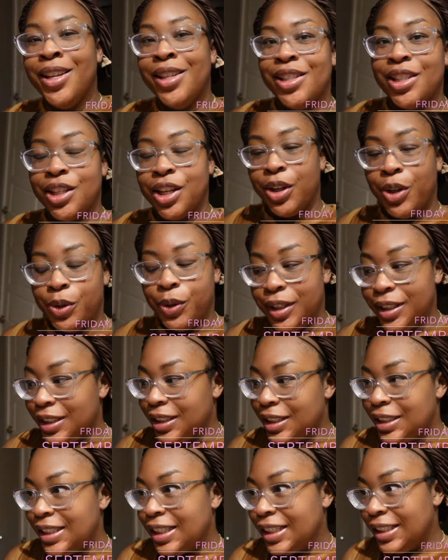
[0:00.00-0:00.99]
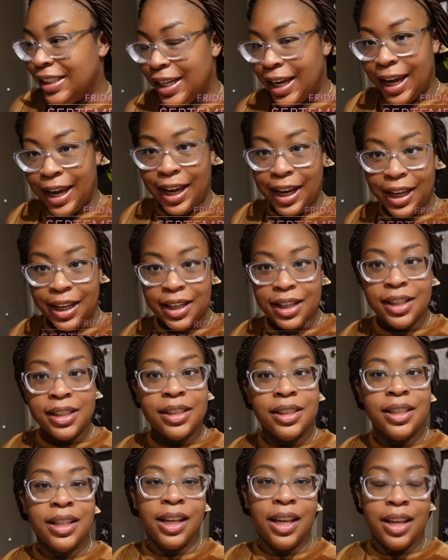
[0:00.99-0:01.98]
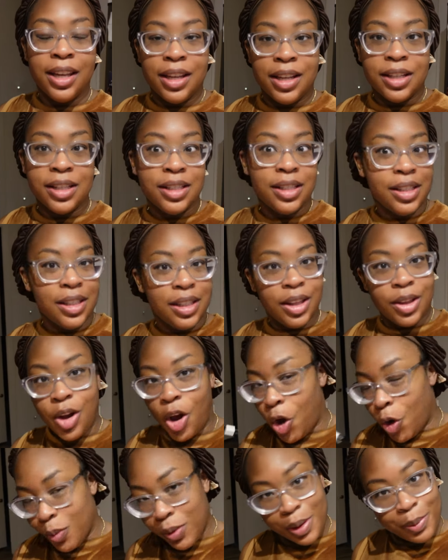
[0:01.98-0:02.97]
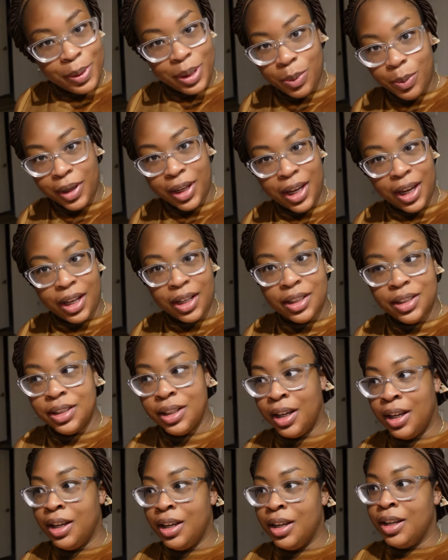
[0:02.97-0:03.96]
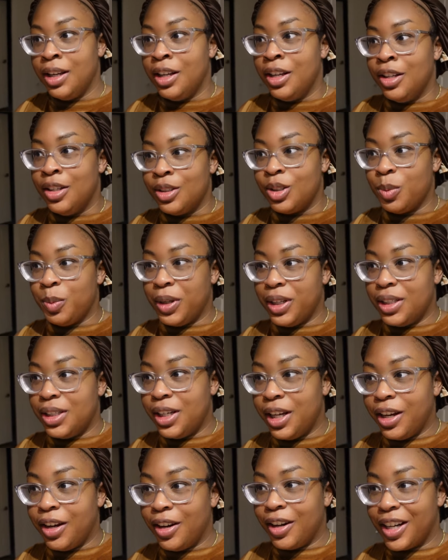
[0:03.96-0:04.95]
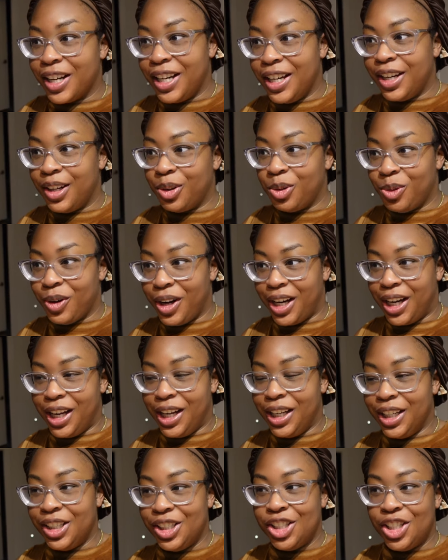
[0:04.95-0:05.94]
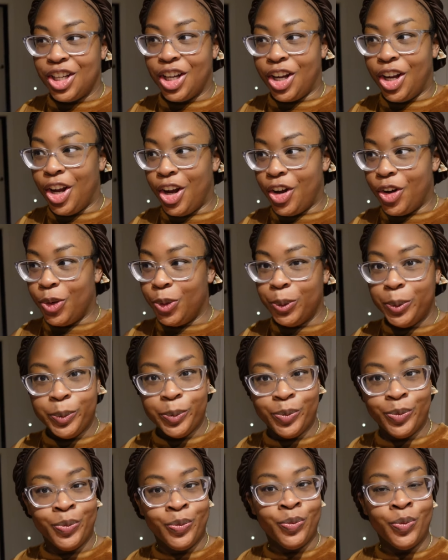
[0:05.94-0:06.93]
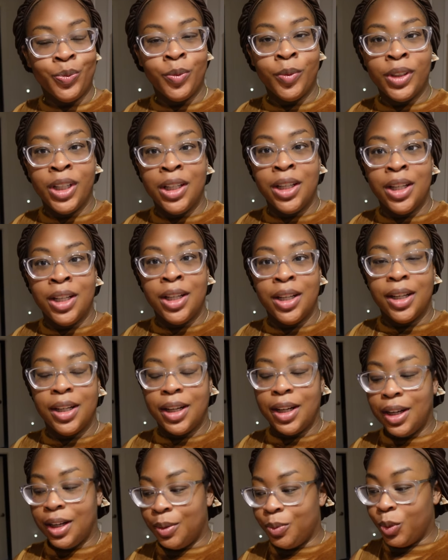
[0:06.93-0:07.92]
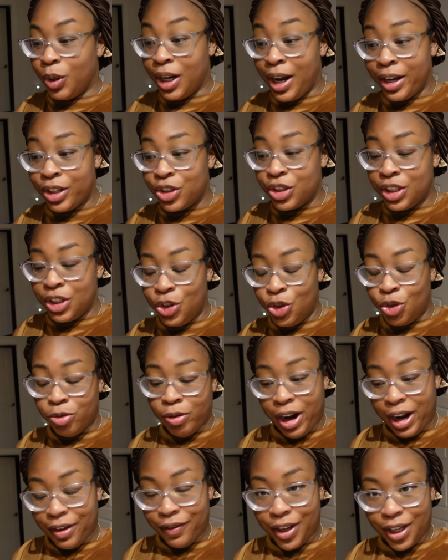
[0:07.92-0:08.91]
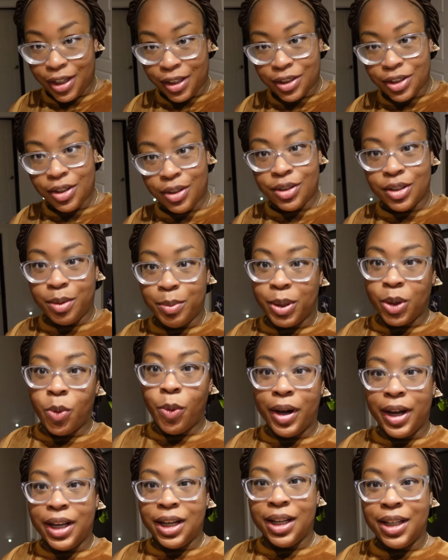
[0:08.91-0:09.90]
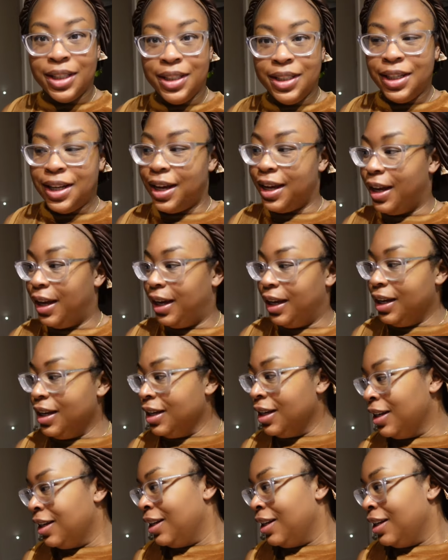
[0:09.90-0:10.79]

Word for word: So today is the homecoming weekend. So me and Tia are getting ready to go. Um, we're actually driving, so it's gonna be quite a day.